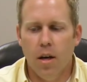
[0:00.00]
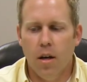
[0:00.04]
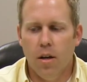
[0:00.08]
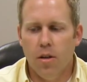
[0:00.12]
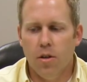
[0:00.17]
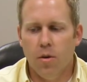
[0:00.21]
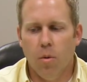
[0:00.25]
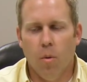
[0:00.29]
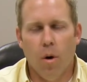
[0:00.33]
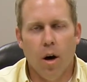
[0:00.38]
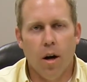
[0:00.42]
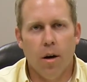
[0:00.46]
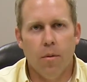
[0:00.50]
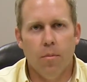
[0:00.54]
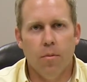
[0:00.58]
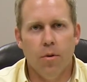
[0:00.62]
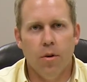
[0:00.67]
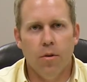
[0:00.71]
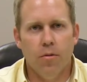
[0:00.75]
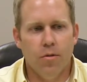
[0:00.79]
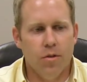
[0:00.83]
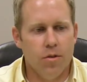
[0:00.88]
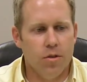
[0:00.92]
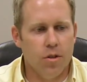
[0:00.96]
to
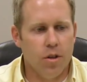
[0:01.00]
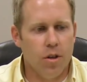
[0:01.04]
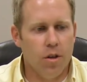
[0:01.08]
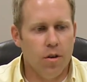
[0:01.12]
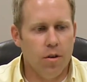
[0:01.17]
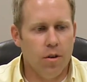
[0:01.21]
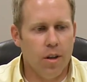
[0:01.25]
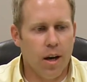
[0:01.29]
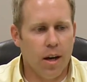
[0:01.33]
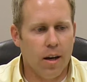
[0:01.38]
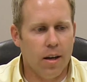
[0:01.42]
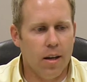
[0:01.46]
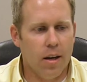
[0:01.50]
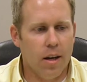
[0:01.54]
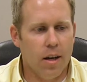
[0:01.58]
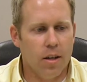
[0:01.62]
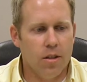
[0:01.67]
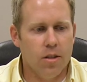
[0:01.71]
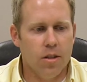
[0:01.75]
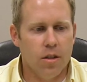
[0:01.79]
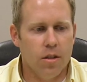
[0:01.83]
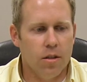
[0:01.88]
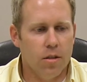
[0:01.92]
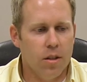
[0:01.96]
waterproof and secure that
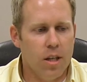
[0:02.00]
connection,